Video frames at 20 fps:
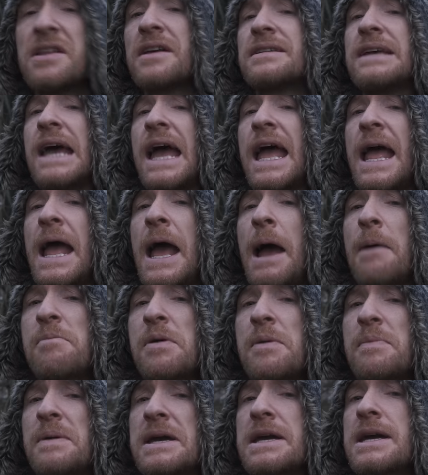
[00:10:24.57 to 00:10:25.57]
That's
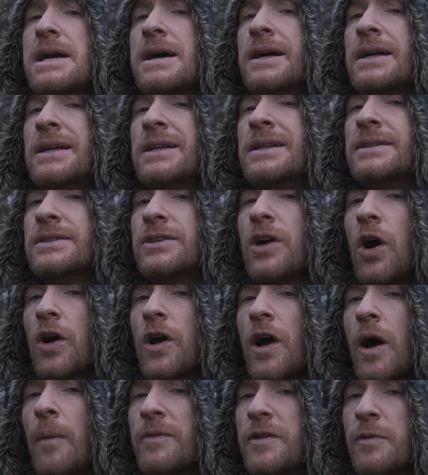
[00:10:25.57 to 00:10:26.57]

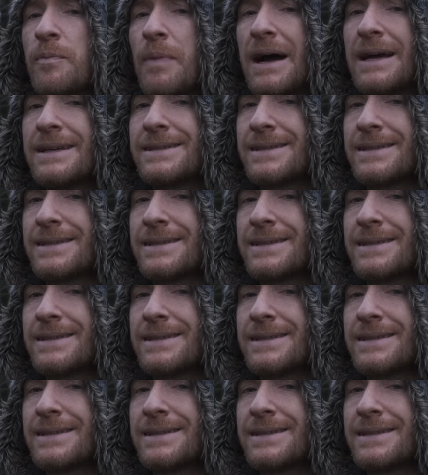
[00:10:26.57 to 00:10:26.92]
mpb.com to buy,